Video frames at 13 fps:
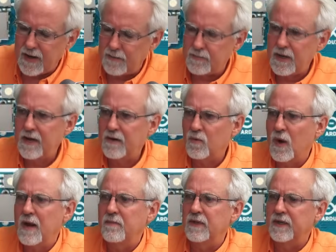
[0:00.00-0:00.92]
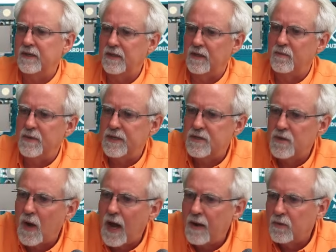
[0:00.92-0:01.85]
I'm kind of rambling a little bit,
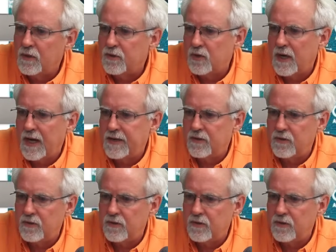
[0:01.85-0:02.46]
so I will try